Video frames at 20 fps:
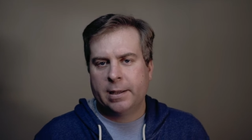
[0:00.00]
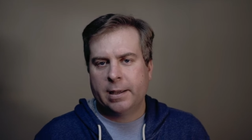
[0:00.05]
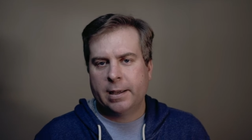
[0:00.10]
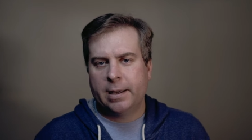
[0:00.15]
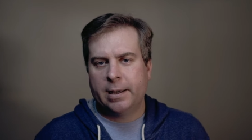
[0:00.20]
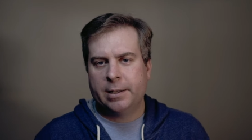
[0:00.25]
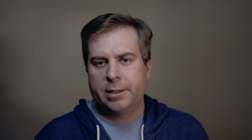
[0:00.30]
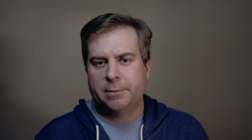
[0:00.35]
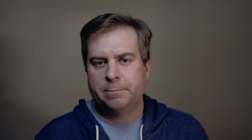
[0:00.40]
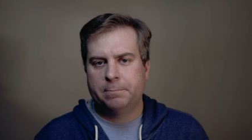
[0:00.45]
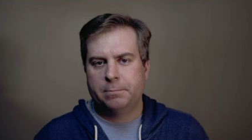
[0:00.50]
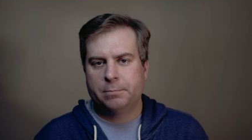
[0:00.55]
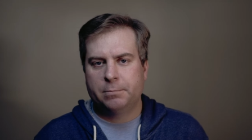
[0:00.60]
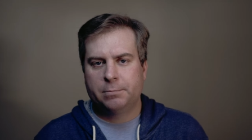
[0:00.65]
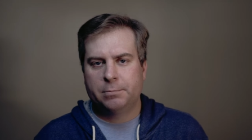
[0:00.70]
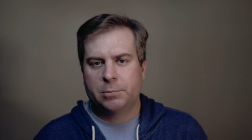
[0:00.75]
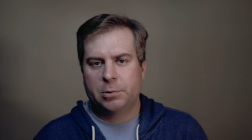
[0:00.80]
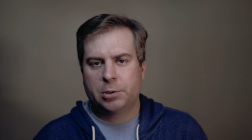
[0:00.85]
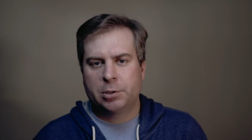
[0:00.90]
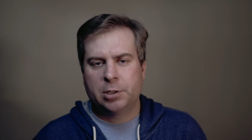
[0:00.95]
And it
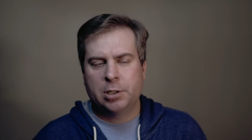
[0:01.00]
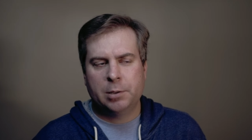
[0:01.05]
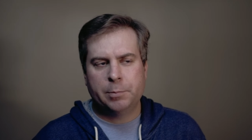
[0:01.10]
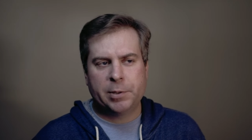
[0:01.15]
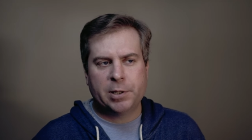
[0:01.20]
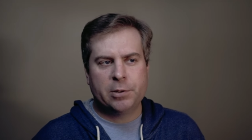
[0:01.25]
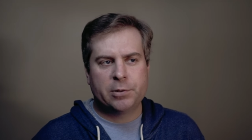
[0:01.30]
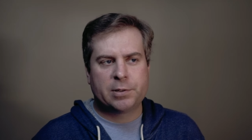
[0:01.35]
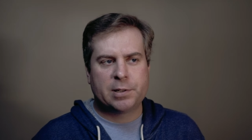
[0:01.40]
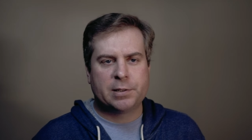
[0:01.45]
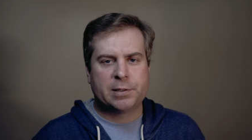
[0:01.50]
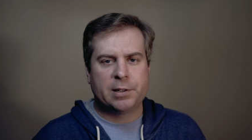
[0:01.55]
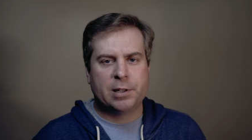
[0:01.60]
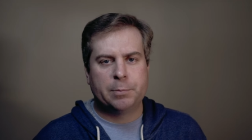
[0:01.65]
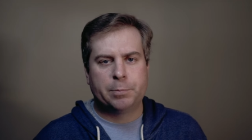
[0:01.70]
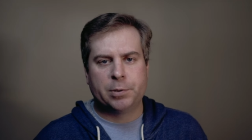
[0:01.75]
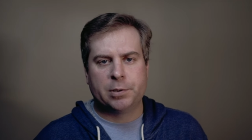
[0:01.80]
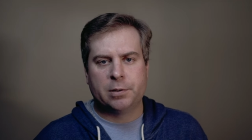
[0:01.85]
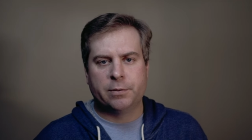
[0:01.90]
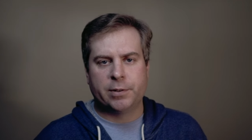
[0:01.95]
couldn't be used as an
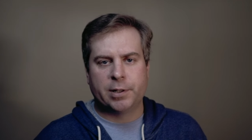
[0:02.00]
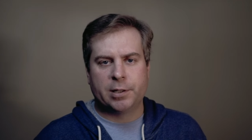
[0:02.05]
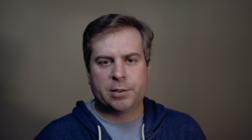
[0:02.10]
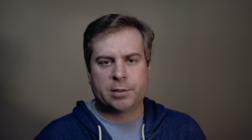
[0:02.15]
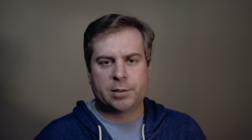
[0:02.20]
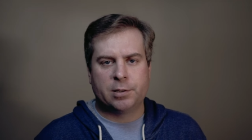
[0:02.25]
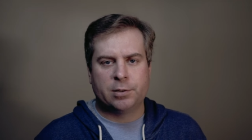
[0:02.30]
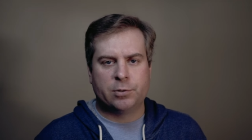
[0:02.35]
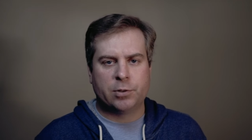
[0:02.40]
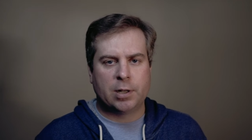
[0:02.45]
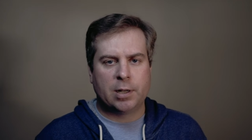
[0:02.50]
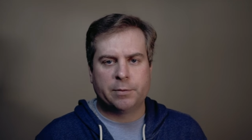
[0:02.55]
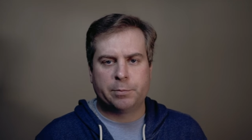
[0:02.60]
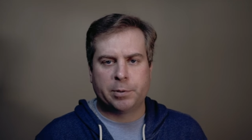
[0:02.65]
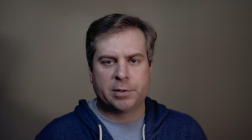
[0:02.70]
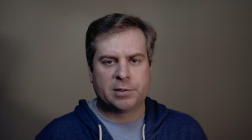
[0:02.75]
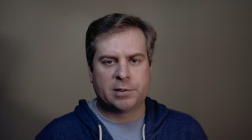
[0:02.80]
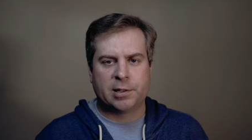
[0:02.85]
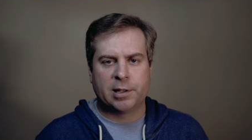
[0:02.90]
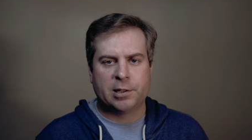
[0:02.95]
input device to drive
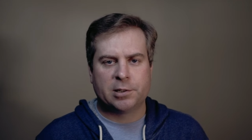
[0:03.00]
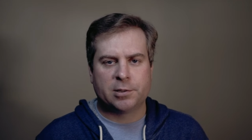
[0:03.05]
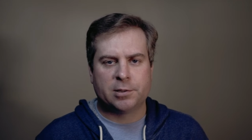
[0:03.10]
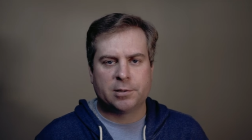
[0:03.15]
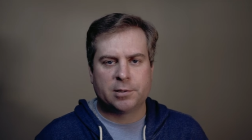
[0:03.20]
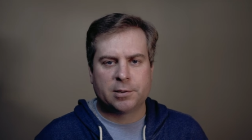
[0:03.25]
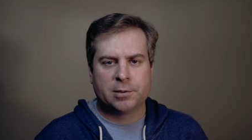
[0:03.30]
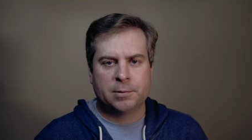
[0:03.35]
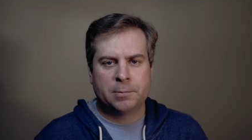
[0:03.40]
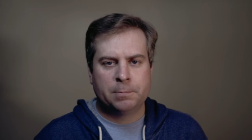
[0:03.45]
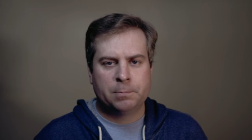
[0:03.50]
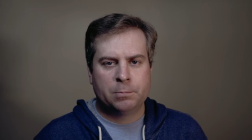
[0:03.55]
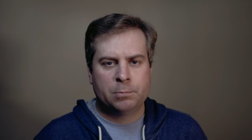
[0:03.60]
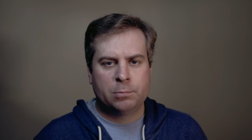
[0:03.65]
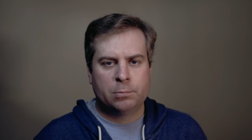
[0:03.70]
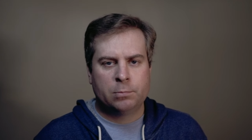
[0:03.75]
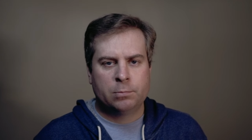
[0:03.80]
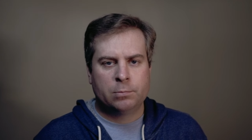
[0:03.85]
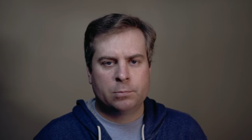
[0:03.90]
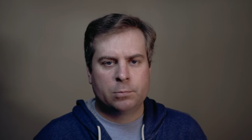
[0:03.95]
presentations
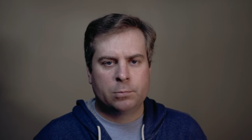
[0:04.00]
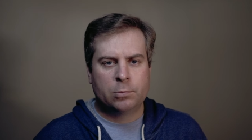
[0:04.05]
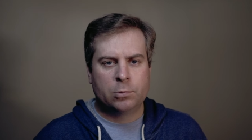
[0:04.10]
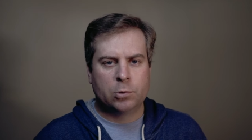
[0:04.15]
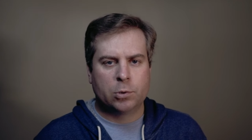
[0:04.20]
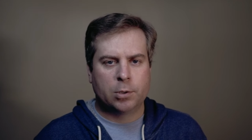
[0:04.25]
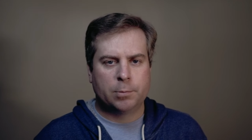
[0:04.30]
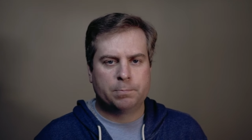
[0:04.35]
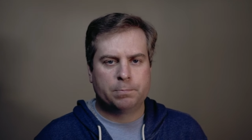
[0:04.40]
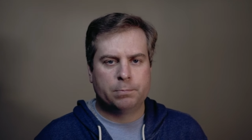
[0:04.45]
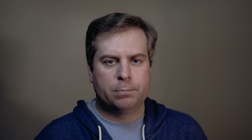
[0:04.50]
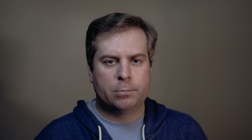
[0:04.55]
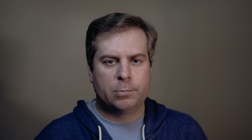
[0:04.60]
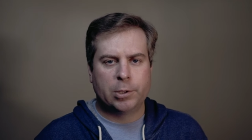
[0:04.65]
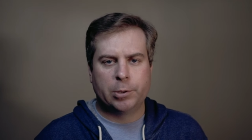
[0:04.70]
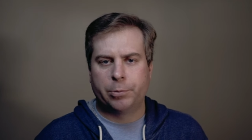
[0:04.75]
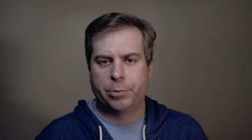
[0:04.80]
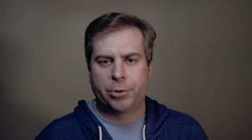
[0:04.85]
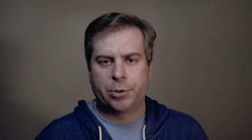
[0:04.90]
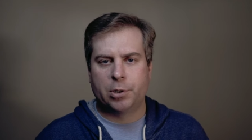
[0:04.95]
or
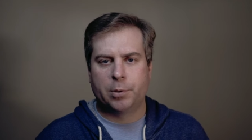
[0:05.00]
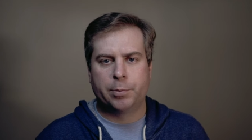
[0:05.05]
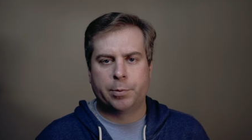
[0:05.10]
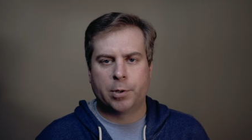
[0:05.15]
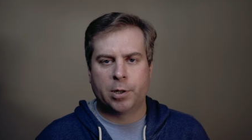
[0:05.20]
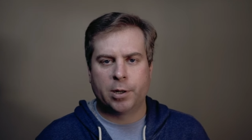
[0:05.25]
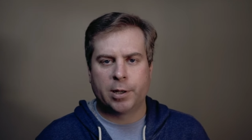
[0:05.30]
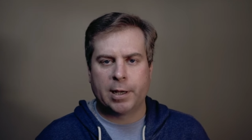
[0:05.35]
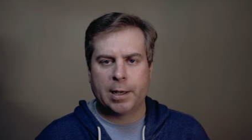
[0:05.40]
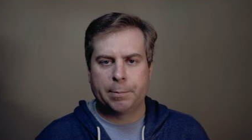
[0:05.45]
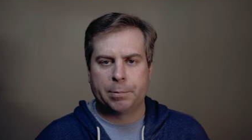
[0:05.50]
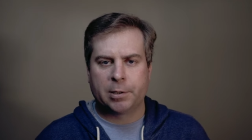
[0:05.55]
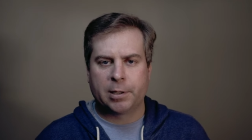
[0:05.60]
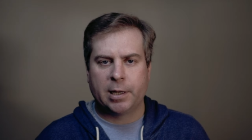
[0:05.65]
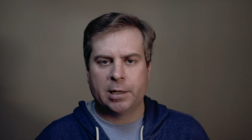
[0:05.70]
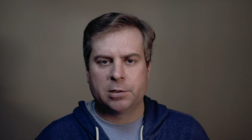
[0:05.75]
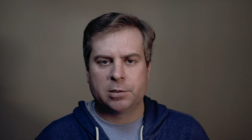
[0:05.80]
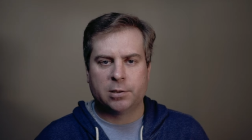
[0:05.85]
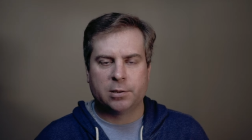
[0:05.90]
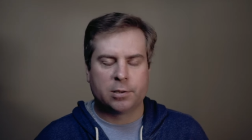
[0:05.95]
load third party
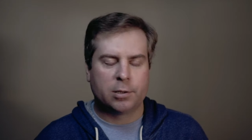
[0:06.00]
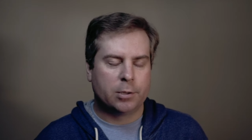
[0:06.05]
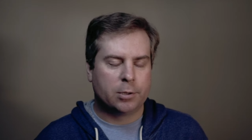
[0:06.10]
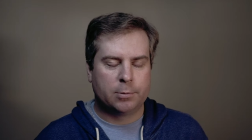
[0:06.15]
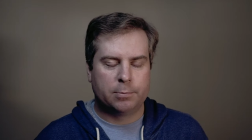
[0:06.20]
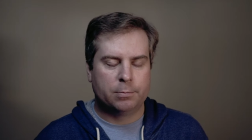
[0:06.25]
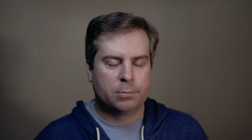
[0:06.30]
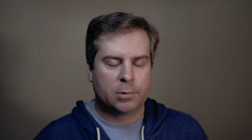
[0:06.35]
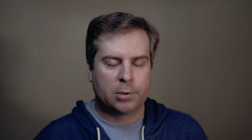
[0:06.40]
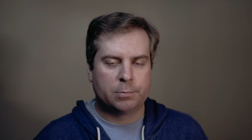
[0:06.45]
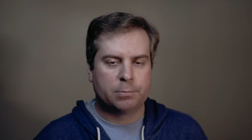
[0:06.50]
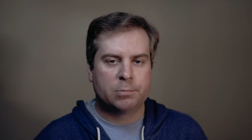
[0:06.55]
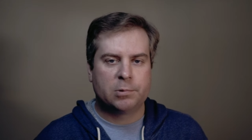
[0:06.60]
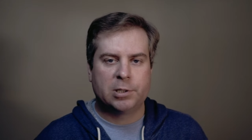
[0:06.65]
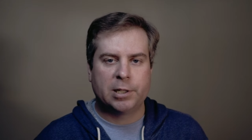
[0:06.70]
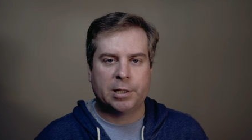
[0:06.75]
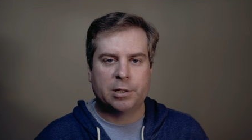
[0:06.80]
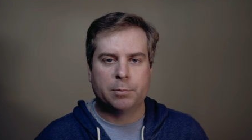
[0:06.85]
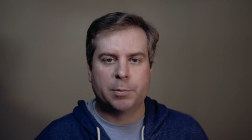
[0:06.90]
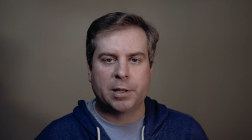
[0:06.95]
applications, although you know,
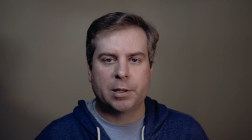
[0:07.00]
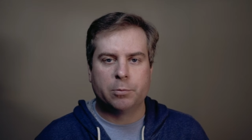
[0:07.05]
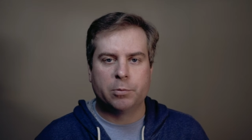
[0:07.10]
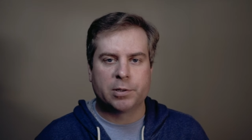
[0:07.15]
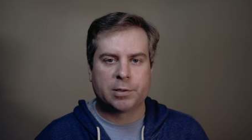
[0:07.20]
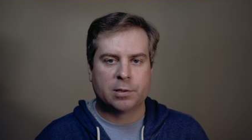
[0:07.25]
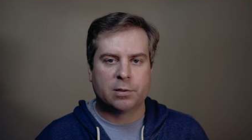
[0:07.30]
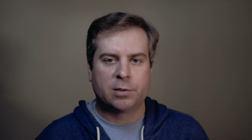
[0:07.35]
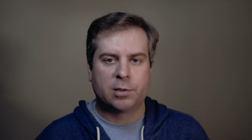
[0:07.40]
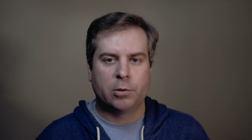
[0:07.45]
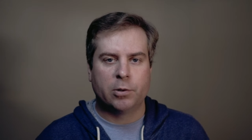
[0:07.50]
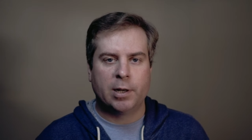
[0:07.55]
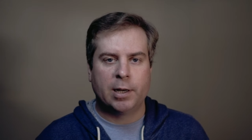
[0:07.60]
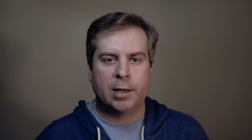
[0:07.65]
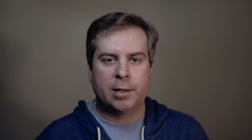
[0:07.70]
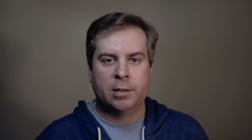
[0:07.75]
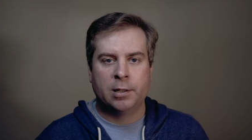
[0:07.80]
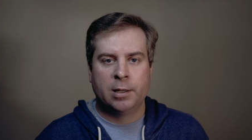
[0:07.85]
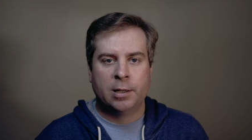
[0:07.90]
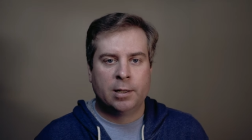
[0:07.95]
J2ME wasn't so
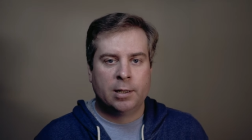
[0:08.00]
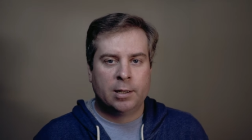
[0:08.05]
hot